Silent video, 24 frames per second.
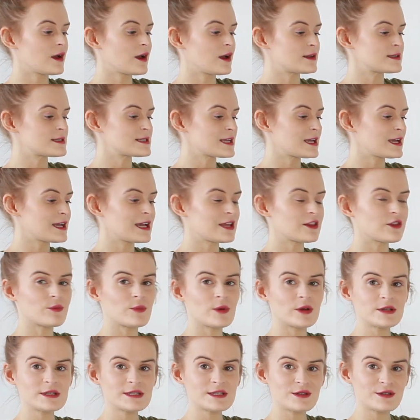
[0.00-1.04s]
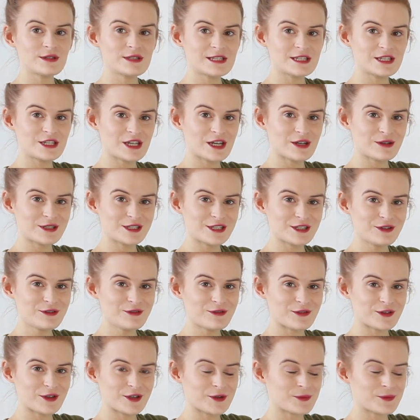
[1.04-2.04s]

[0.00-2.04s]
I'd say I get the most usage out of,